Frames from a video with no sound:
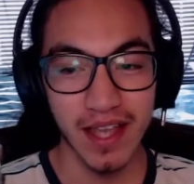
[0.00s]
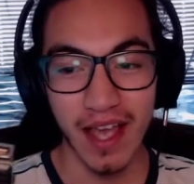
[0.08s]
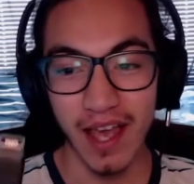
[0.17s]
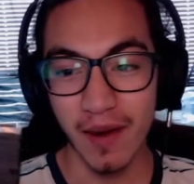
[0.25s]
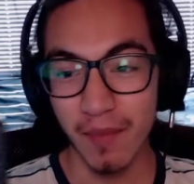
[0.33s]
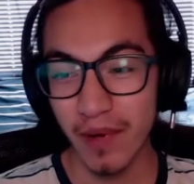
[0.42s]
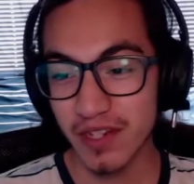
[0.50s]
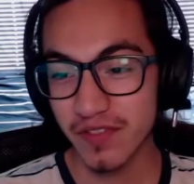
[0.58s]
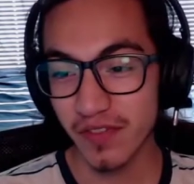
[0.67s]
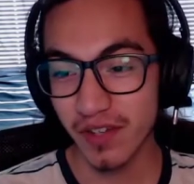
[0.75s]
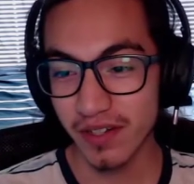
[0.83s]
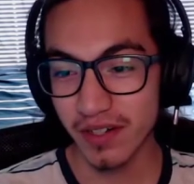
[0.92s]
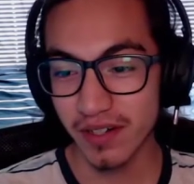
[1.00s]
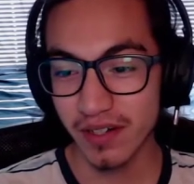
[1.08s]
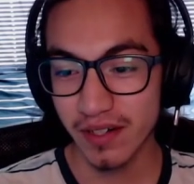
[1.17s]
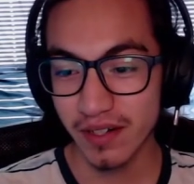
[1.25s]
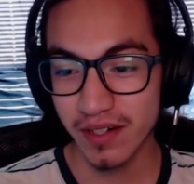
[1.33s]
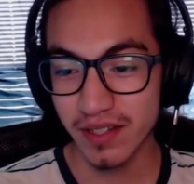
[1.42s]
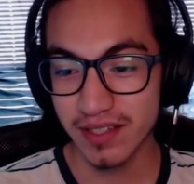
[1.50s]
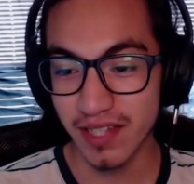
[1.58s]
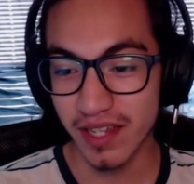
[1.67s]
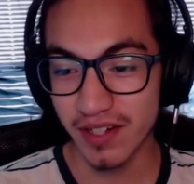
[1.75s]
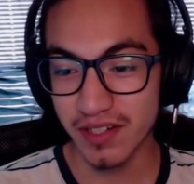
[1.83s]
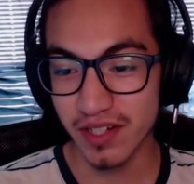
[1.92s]
and a bunch of other
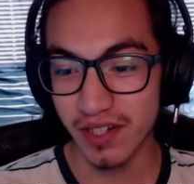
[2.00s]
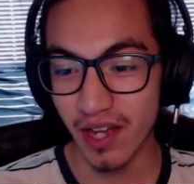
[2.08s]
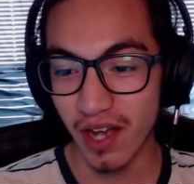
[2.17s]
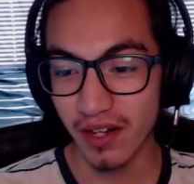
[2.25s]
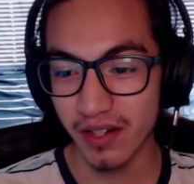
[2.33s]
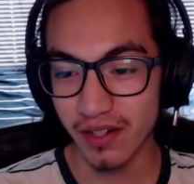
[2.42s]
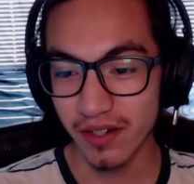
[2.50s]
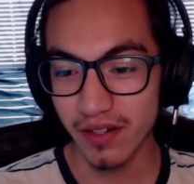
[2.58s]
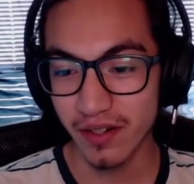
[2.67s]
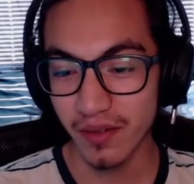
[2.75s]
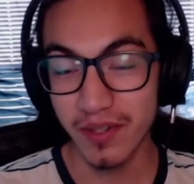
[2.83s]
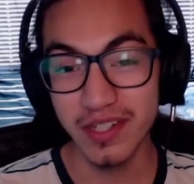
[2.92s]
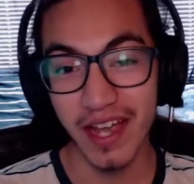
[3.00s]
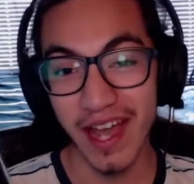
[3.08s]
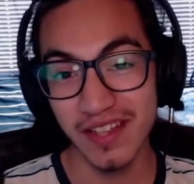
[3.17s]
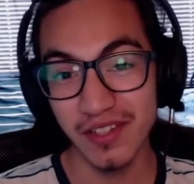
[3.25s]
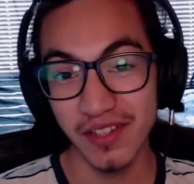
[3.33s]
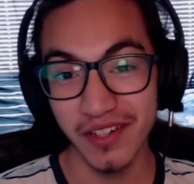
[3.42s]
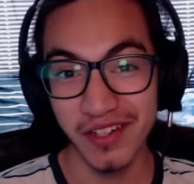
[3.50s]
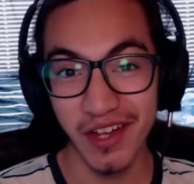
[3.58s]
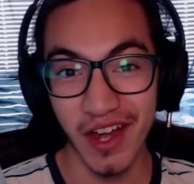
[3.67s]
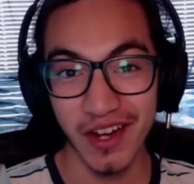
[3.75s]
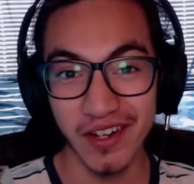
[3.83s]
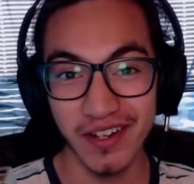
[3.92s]
containers in Docker, which I had to learn
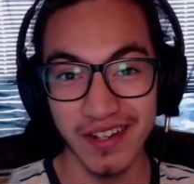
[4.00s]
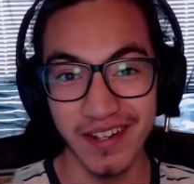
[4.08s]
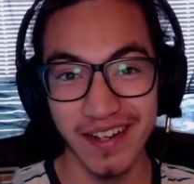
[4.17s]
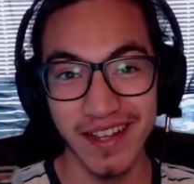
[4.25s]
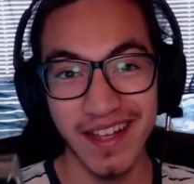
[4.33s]
Docker,